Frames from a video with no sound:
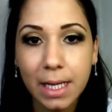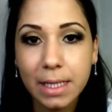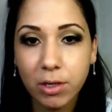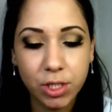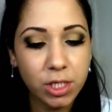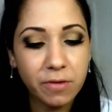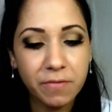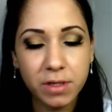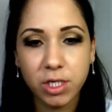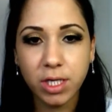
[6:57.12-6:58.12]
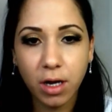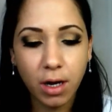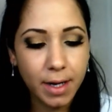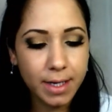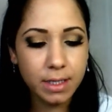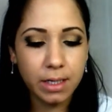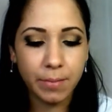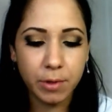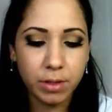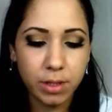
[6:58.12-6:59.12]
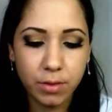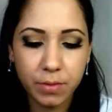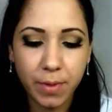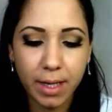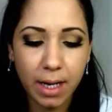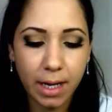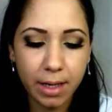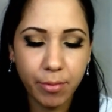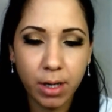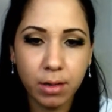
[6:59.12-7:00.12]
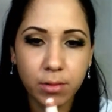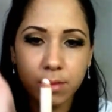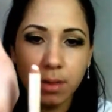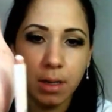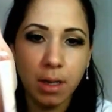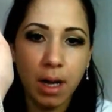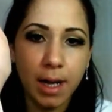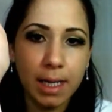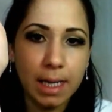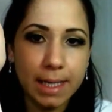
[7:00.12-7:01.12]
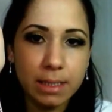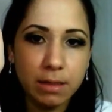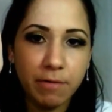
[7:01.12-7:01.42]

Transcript: Now, just to finish the eyes, I'm gonna use my high brown highlighter